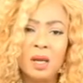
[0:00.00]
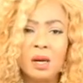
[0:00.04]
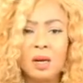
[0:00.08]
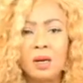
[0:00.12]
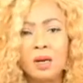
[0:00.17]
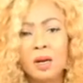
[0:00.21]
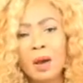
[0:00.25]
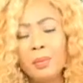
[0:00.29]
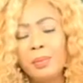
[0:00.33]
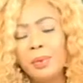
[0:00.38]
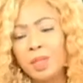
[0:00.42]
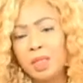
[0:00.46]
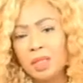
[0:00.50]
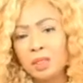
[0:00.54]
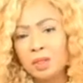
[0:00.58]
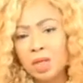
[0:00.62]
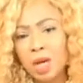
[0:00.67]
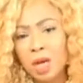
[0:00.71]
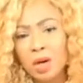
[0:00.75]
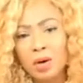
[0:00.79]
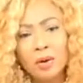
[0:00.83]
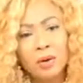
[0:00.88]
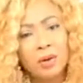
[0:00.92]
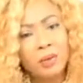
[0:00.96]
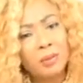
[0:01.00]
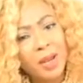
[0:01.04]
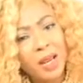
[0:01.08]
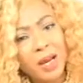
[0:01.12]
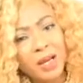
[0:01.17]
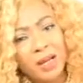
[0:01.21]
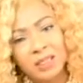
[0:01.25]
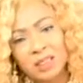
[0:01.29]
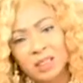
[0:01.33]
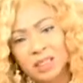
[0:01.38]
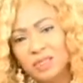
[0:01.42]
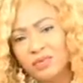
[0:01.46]
nobody's going to
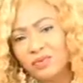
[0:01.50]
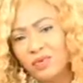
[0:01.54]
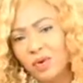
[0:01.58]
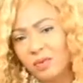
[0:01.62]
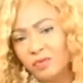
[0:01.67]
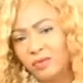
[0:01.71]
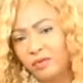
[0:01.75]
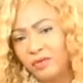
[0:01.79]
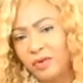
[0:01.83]
remain in this form